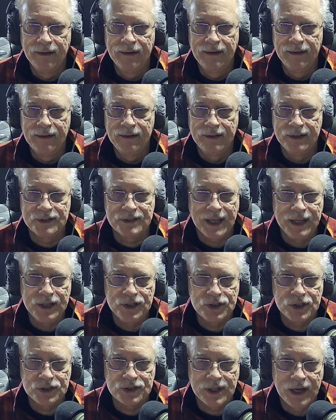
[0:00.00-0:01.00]
this ain't
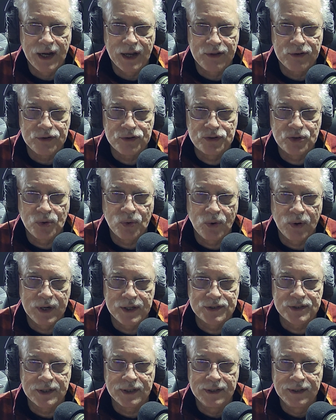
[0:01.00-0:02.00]
just another tour,
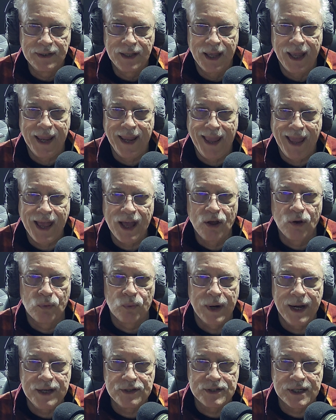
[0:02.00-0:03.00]
it's a
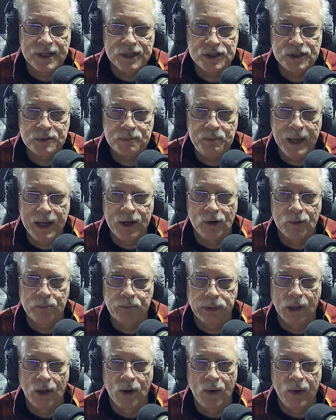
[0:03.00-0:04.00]
hell-raising,
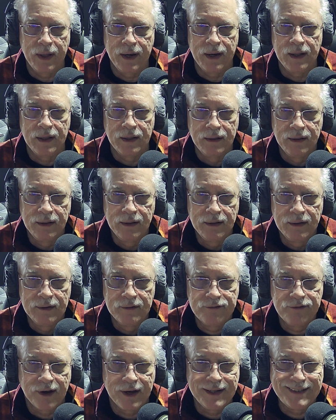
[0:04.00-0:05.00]
speaker-blowing
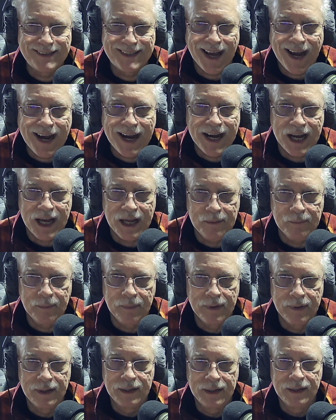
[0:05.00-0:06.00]
fun time.
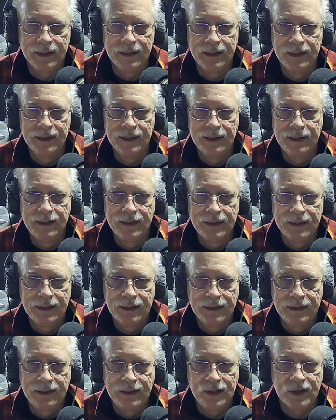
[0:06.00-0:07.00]

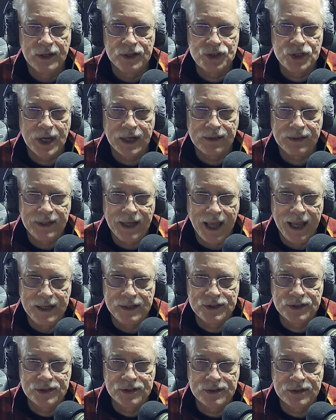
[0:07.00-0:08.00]
You can check the
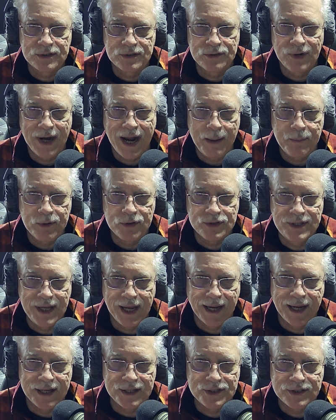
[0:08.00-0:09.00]
dates, grab your
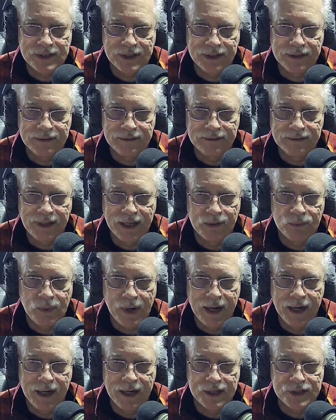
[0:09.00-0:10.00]
tickets, and get
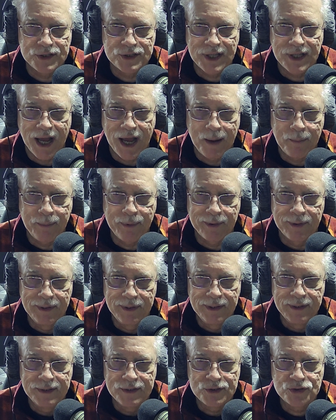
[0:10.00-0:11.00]
ready to stomp,
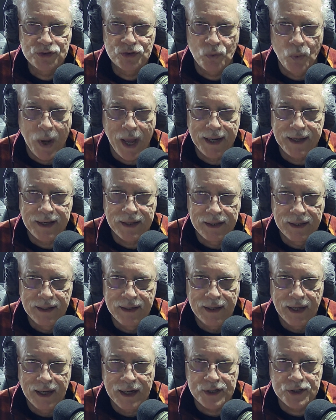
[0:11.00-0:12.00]
sweat,
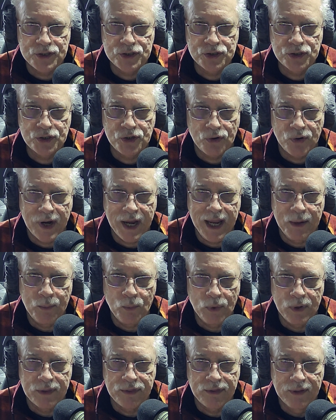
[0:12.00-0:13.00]
and scream
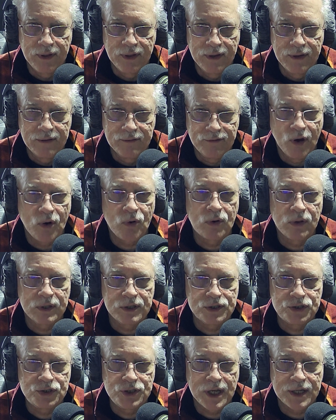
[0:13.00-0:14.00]
with
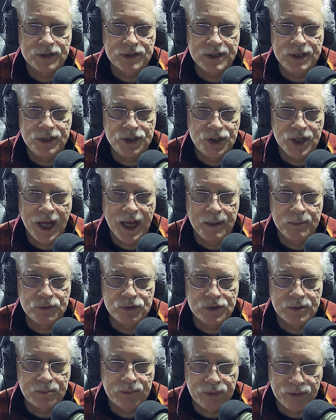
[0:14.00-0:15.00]
vocalist Jesse James
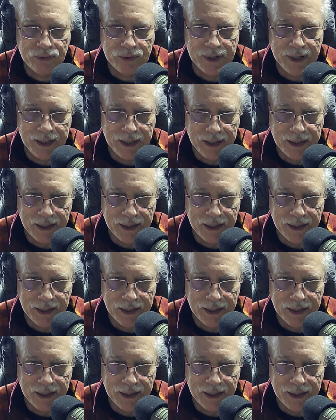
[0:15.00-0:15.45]
Dupree.